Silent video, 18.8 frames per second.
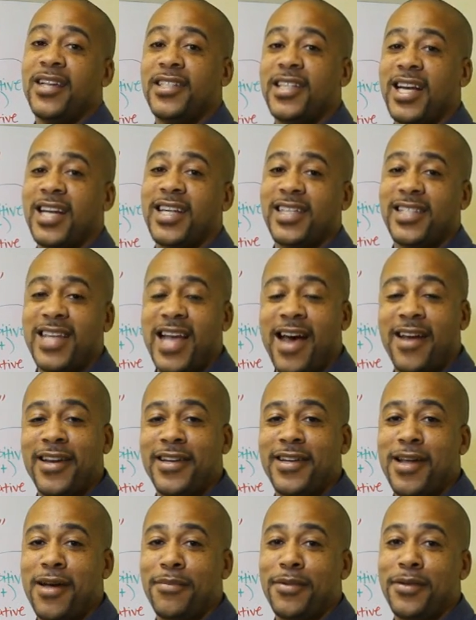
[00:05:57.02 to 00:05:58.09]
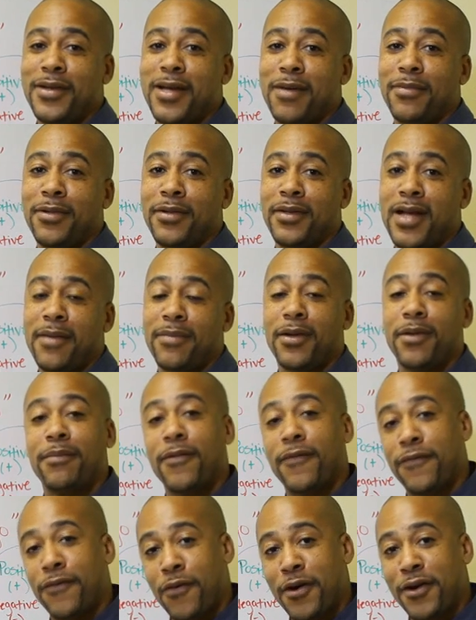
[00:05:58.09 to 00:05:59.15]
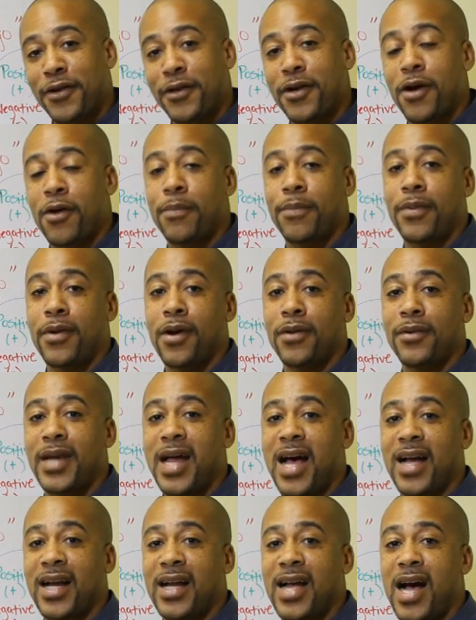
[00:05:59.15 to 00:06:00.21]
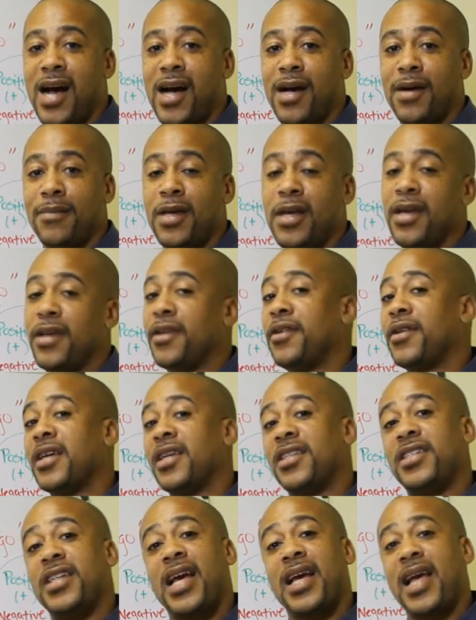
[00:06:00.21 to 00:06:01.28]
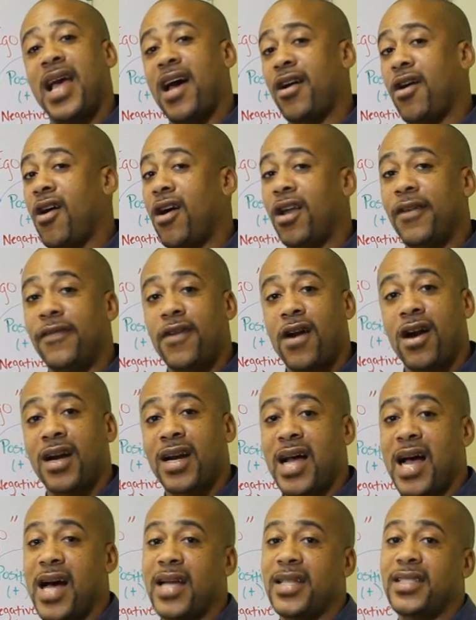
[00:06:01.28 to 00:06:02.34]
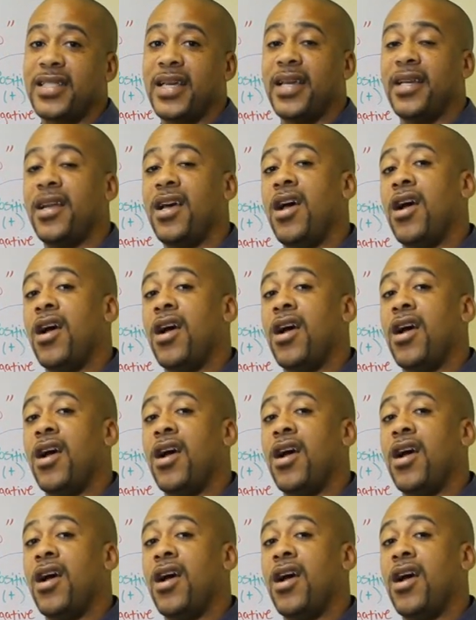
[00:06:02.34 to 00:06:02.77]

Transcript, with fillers: Check us out at www.beforeyougopro.com. You can check out all of our content,